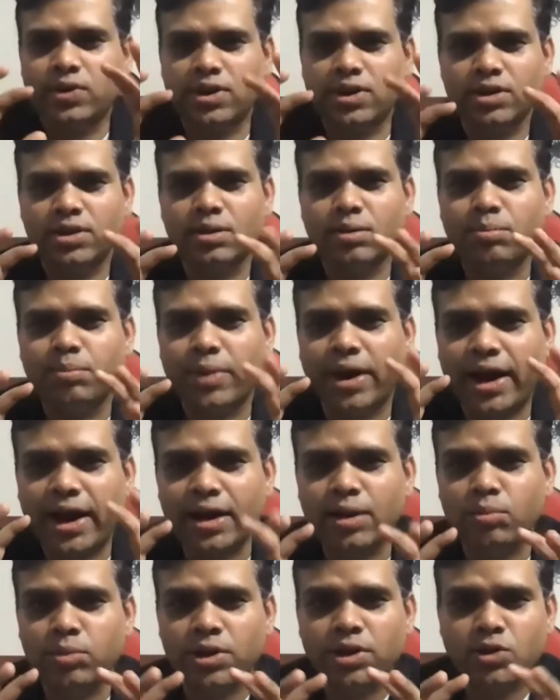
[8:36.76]
where the
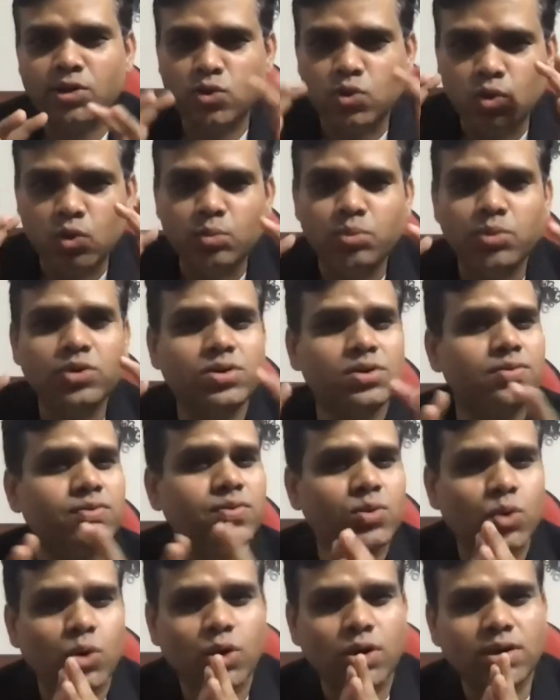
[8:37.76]
bad makes so much of
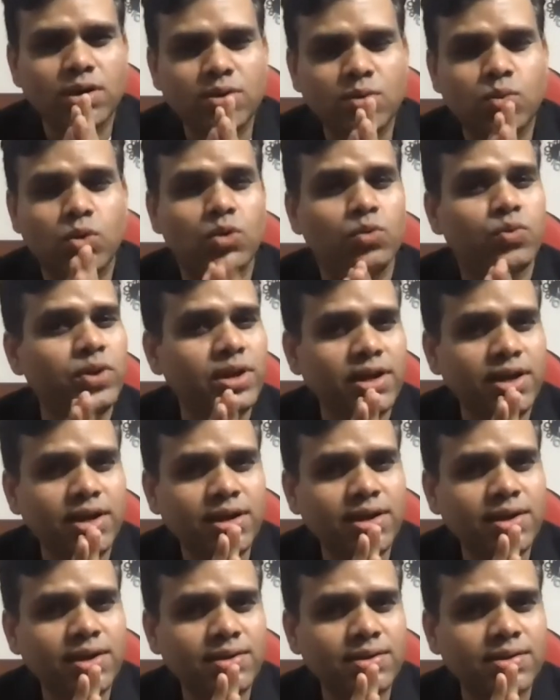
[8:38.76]
noise, what we need
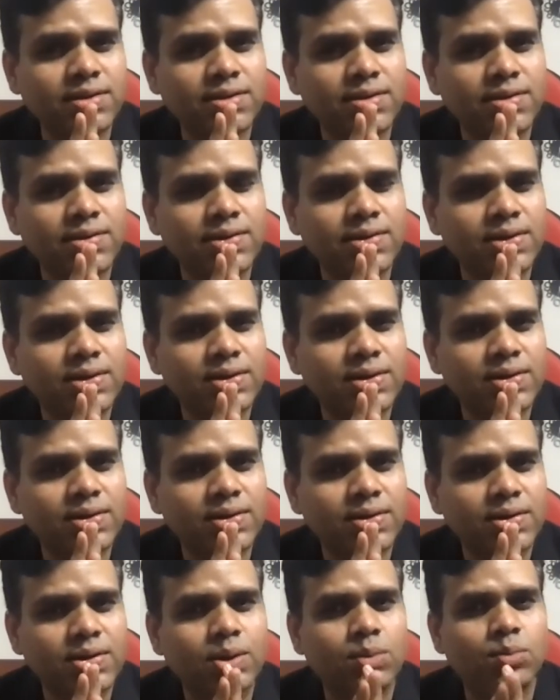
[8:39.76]
is
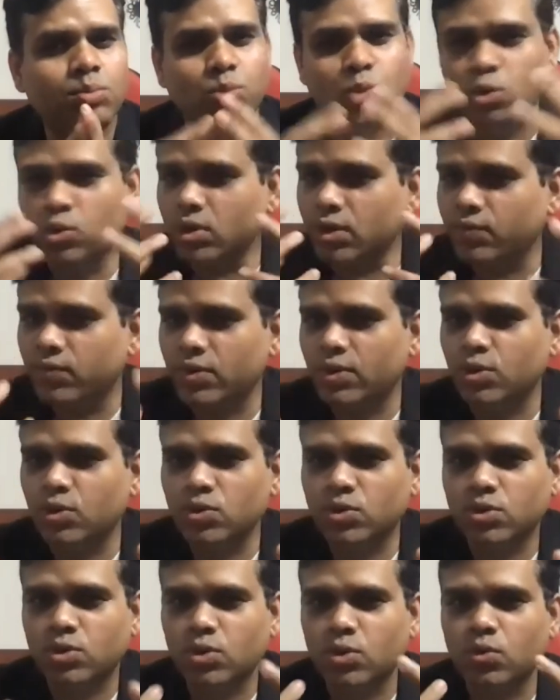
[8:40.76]
more
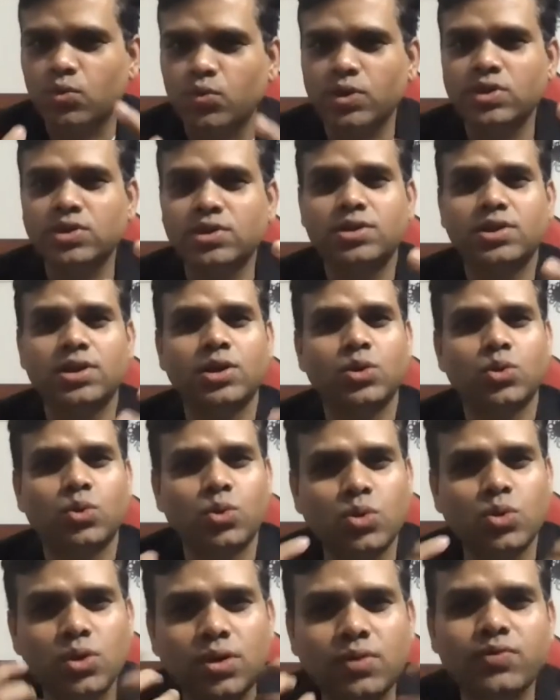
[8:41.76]
avenues through which the
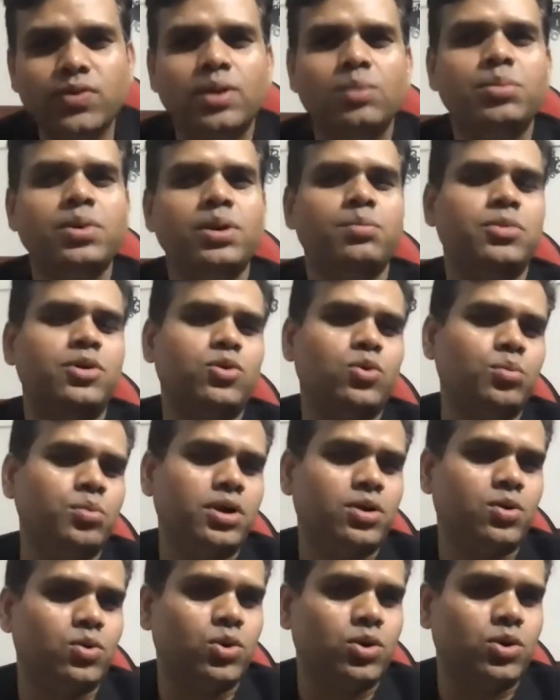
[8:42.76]
good will be able to
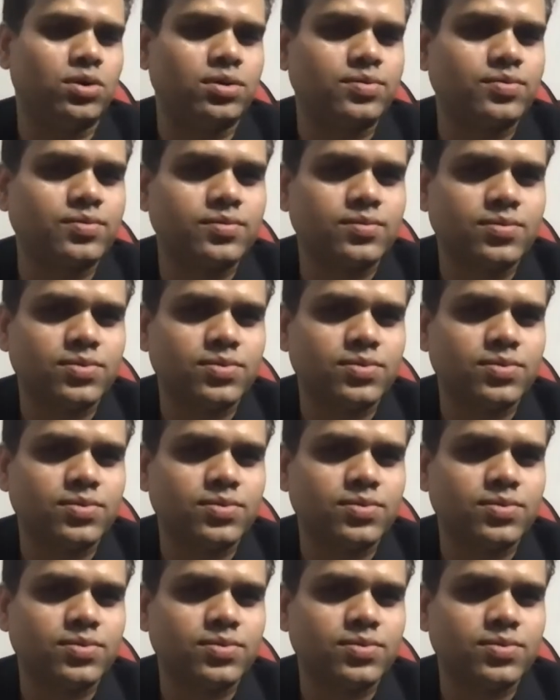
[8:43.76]
make noise.